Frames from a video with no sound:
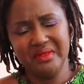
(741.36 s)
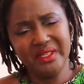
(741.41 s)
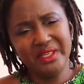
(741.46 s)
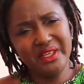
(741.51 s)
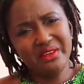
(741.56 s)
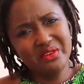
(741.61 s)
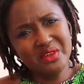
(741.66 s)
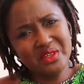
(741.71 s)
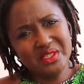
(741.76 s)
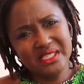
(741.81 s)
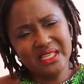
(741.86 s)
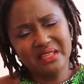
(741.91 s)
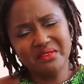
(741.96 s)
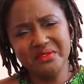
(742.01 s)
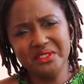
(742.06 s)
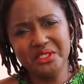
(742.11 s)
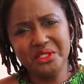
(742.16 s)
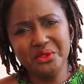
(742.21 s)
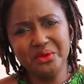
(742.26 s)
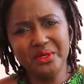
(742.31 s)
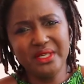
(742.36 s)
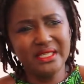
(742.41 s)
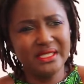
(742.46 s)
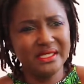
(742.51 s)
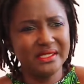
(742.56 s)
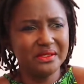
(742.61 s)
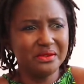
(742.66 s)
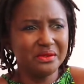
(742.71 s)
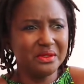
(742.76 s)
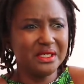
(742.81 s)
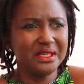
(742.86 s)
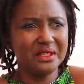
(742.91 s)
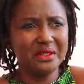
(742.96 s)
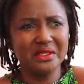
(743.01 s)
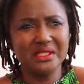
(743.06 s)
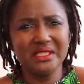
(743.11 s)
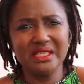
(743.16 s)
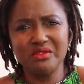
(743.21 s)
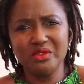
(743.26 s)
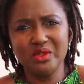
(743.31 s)
give yourself a treat. You take
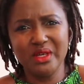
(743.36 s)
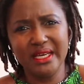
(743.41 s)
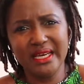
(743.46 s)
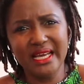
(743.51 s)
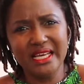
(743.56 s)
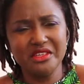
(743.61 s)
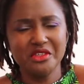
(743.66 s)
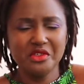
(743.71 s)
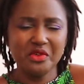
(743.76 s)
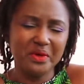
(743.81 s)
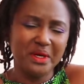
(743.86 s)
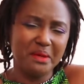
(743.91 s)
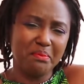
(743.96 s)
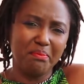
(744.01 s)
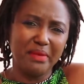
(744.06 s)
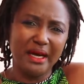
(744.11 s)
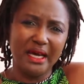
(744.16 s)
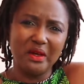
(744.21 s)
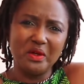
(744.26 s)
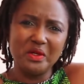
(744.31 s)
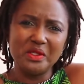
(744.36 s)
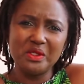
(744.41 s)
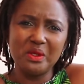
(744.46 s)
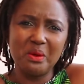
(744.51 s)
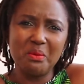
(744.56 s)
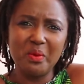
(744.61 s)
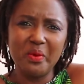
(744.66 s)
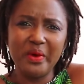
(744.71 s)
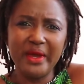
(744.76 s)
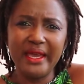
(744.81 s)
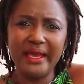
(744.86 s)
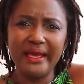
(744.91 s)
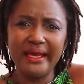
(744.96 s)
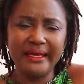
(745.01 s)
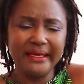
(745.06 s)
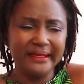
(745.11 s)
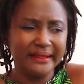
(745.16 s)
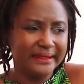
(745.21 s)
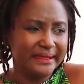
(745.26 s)
yourself to an ice cream parlor somewhere.